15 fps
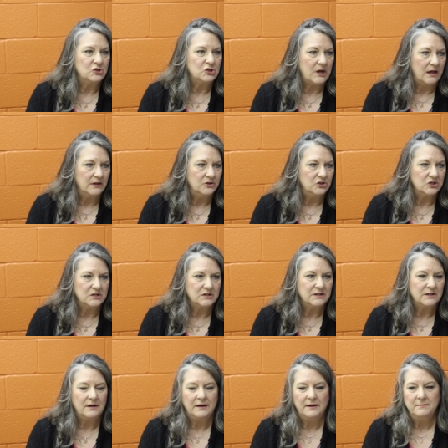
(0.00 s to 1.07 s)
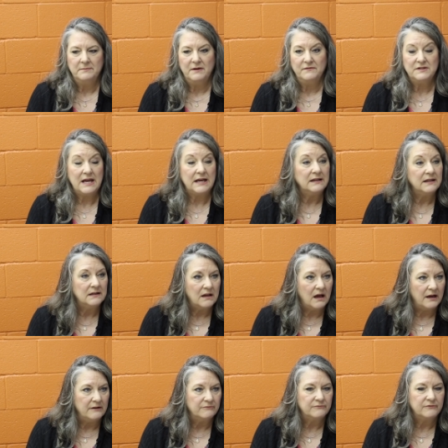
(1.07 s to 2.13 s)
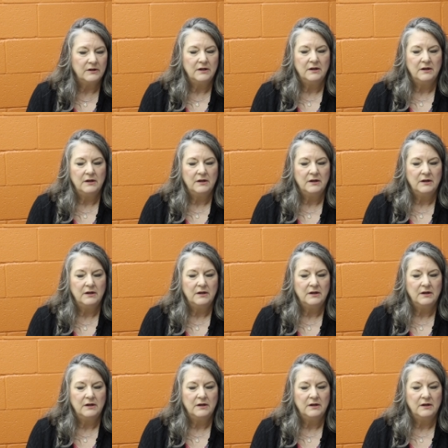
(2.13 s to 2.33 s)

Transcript: challenges of daily life,